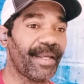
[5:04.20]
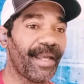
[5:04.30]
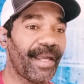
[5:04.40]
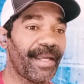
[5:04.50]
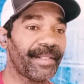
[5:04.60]

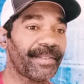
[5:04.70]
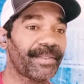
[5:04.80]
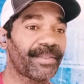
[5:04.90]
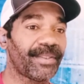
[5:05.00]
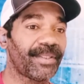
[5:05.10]

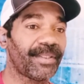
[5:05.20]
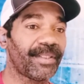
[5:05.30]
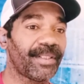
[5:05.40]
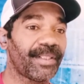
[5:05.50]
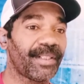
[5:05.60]
as
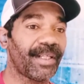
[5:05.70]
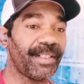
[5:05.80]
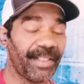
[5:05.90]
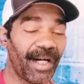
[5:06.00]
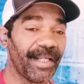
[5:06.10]
a
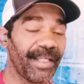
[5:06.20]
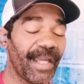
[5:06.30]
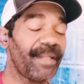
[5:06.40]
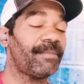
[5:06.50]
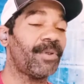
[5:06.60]
dying
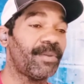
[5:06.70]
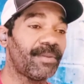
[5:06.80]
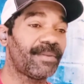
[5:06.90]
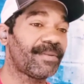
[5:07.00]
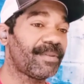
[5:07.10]
animal.
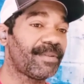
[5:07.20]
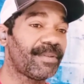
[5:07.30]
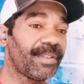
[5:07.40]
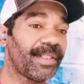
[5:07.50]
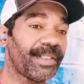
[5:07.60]

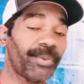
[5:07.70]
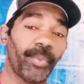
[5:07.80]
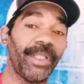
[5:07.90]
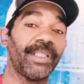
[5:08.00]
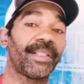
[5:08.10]
It's
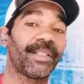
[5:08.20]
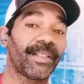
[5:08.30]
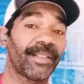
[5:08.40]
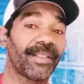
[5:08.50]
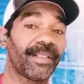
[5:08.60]
weak.